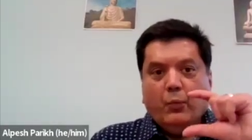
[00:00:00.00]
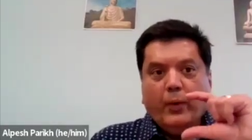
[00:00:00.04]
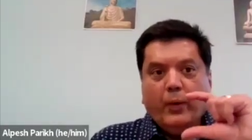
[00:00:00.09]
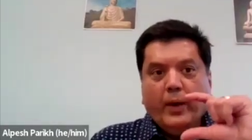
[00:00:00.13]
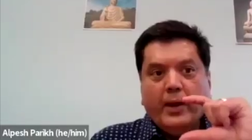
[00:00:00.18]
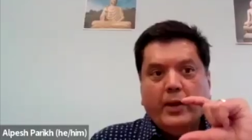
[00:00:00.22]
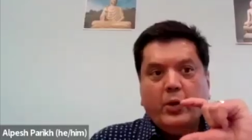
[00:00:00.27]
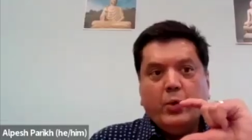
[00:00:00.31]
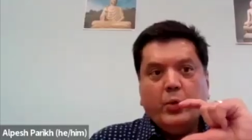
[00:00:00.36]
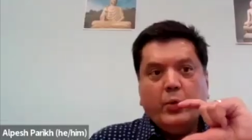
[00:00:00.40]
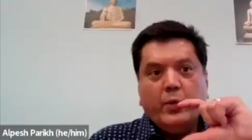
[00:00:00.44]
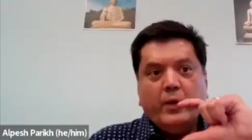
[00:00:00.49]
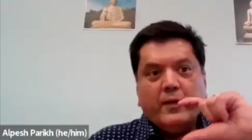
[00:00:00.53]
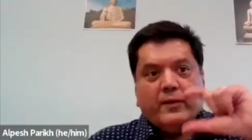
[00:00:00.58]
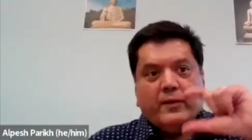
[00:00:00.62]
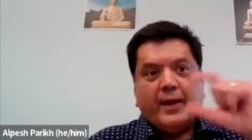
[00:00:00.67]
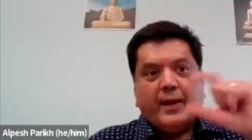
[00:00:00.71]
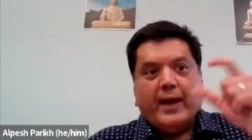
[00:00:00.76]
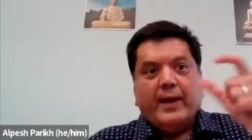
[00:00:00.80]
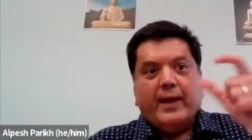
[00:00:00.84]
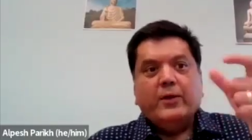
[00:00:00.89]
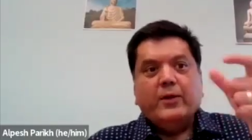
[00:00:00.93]
When you
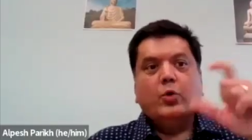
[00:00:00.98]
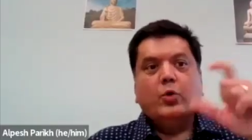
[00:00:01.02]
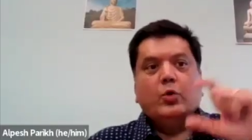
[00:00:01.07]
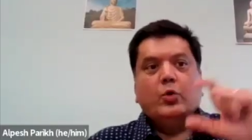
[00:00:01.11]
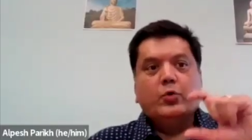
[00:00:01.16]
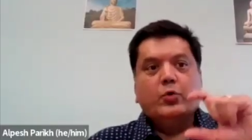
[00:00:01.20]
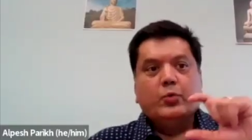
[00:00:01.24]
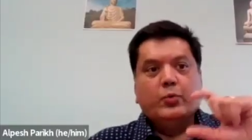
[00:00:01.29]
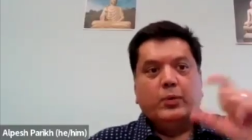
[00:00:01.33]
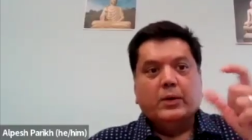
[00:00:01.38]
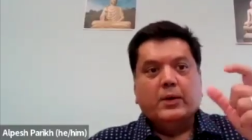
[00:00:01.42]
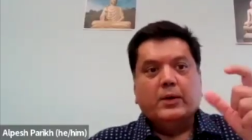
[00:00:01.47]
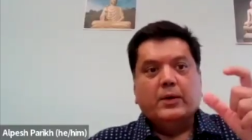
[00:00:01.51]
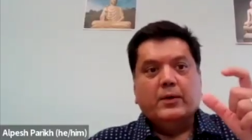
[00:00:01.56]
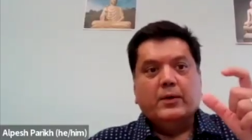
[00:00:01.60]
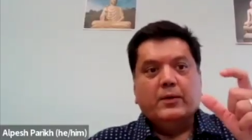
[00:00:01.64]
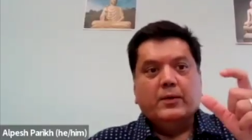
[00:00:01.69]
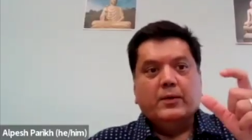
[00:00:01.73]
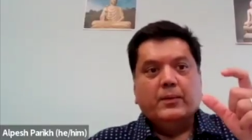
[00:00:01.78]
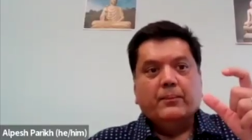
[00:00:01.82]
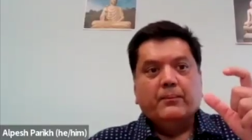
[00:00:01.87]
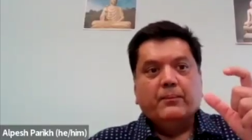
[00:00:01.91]
recite those
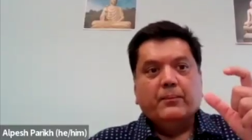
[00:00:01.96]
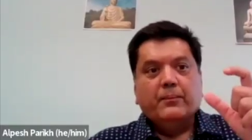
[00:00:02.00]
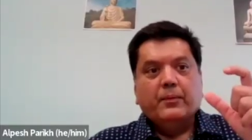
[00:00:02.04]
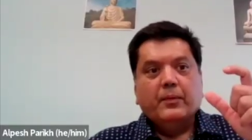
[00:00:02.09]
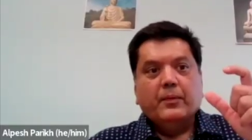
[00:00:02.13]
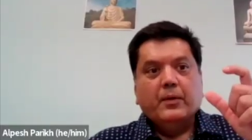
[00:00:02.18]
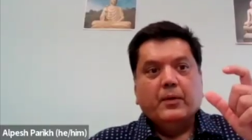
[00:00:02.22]
words